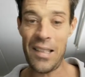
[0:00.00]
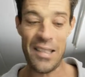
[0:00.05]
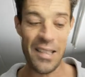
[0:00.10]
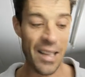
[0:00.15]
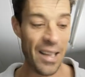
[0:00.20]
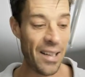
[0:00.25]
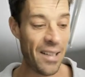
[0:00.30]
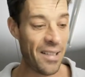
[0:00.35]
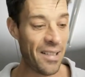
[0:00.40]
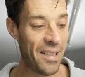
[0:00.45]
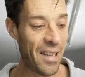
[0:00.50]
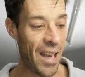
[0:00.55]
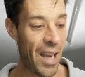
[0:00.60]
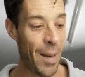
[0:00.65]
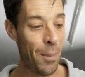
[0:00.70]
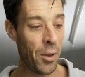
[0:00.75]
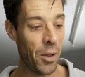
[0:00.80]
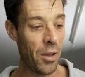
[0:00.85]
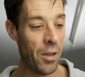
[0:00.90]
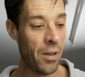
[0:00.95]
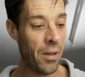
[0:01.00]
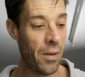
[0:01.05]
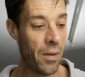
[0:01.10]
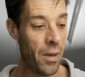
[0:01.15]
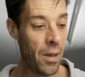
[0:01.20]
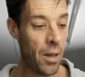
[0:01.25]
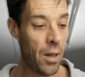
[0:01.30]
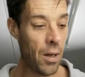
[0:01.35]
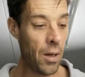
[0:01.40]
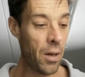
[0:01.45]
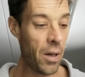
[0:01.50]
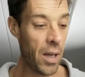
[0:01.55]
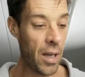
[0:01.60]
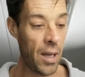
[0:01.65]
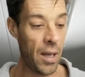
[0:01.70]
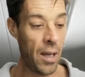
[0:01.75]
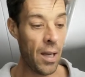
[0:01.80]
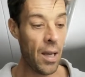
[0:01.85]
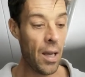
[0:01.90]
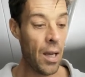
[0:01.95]
example.
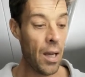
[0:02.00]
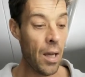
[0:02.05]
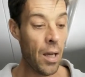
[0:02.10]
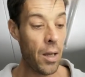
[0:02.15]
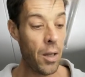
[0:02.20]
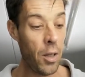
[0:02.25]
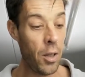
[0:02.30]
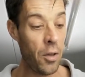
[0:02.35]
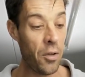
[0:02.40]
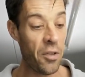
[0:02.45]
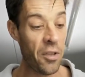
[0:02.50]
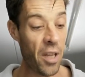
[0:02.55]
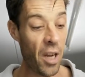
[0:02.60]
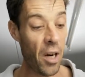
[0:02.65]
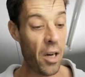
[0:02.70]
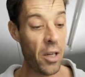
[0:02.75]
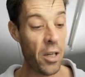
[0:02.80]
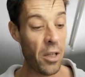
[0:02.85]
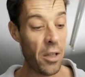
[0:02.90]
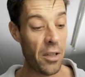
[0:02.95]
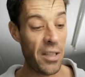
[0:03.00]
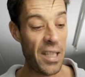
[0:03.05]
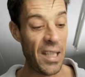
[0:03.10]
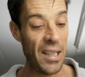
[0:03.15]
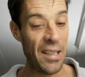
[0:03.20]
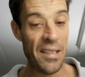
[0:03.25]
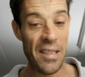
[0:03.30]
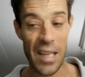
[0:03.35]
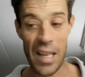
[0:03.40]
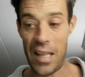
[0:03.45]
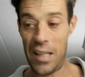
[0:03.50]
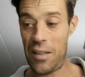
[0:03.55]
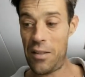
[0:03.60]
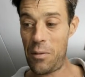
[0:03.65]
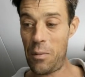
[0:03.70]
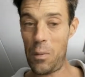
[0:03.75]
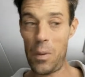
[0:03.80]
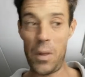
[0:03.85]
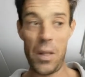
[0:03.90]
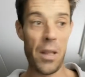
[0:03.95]
Okay, you start your
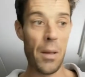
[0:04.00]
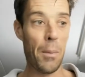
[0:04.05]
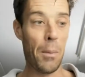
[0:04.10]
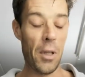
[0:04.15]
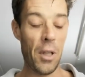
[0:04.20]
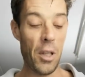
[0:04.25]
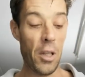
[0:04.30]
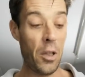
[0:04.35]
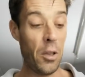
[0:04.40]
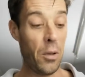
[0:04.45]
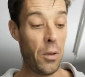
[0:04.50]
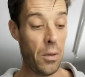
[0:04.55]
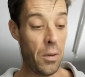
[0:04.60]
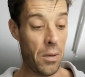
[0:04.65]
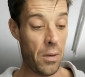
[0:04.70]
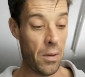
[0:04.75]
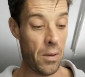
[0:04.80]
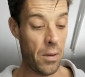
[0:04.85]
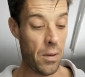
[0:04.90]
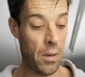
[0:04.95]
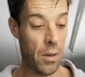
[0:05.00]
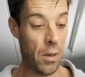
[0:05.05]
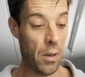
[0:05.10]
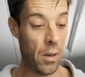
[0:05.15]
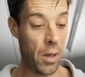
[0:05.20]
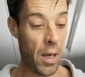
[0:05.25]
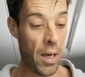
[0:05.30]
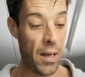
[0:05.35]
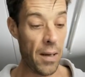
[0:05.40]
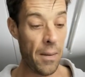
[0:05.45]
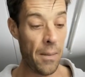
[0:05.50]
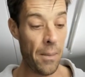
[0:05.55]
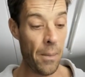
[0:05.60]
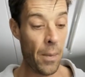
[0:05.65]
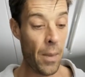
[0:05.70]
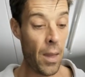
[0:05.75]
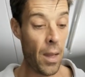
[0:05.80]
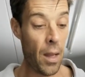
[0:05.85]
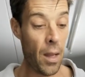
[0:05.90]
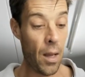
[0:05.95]
descent with a balloon. Okay,
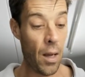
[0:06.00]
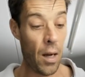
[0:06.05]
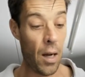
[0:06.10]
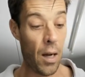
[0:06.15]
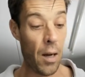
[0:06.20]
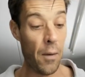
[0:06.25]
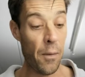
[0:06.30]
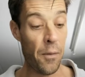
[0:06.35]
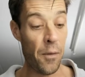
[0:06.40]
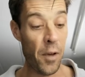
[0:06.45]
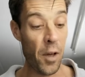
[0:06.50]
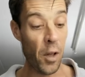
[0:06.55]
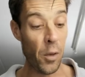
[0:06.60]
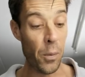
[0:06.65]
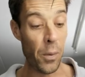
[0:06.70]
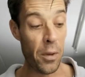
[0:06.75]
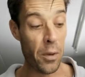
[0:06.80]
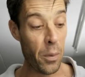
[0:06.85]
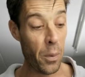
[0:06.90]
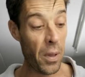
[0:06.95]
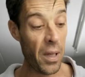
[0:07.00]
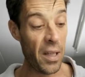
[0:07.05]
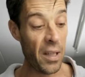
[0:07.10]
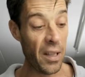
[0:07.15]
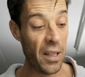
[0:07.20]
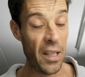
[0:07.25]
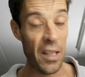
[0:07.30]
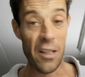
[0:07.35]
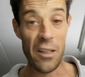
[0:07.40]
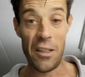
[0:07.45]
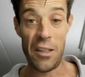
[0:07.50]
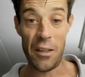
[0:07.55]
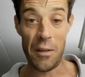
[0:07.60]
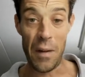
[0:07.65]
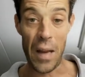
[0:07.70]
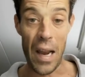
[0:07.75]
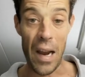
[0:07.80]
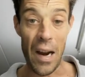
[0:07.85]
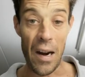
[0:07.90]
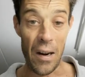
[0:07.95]
filled with 3 liters
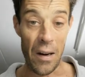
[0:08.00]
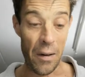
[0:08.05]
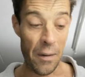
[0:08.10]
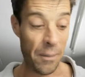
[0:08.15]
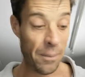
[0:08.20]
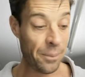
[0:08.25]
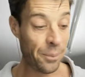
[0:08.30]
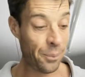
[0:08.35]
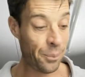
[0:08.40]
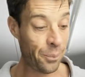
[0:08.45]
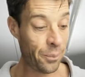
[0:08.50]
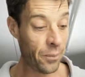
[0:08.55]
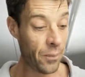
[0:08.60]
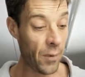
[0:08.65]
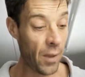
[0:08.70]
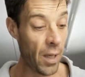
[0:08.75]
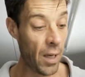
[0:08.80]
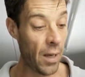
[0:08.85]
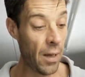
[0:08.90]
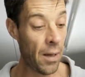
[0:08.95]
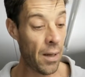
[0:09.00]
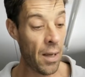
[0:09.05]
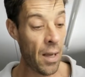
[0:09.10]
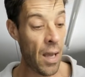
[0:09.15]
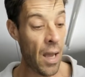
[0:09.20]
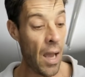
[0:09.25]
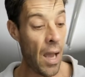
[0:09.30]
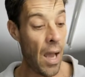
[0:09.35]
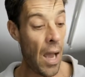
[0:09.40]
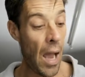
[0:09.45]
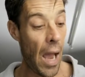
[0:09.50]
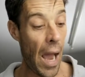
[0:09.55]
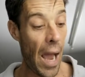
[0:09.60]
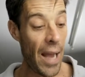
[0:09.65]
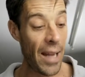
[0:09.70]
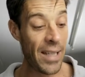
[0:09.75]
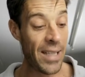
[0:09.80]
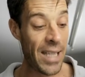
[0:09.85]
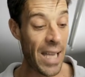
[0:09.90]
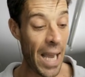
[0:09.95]
of air. Yeah,
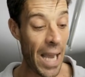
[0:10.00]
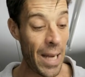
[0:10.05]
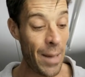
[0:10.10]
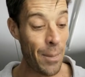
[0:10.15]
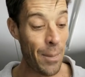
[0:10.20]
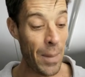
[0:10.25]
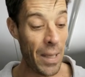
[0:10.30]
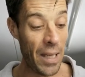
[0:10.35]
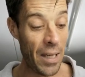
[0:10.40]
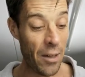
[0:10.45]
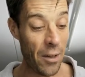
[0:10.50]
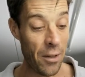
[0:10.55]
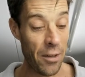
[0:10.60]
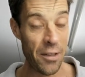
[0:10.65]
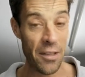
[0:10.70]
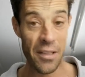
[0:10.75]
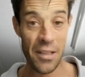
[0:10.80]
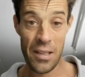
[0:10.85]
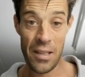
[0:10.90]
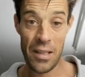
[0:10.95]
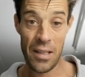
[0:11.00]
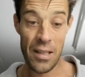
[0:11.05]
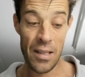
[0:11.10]
at 10 meters,